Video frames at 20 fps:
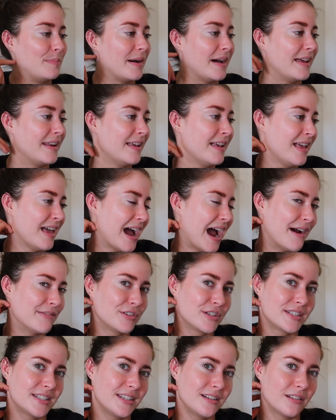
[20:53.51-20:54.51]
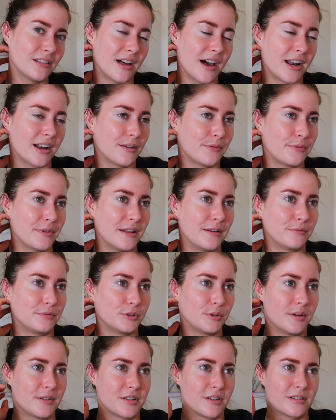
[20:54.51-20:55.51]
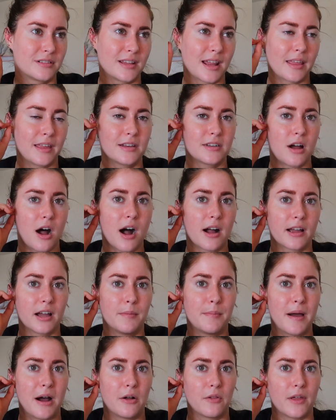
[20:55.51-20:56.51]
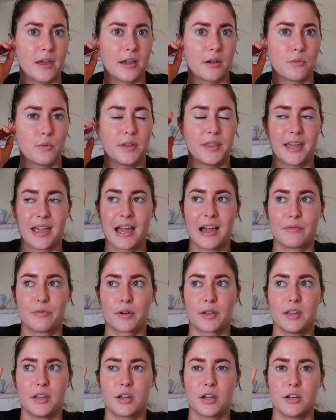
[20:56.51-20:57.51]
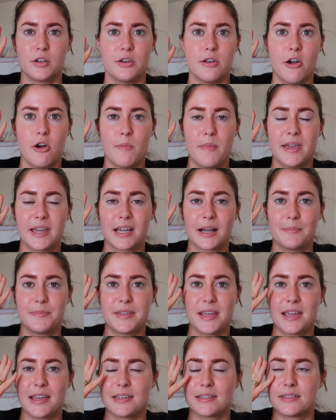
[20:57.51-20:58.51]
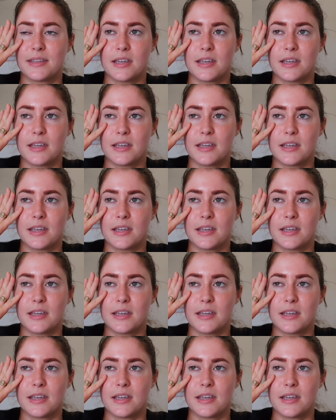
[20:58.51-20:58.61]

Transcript: But I've just seen a lot of influencers lately talk about like when they have really good no makeup days,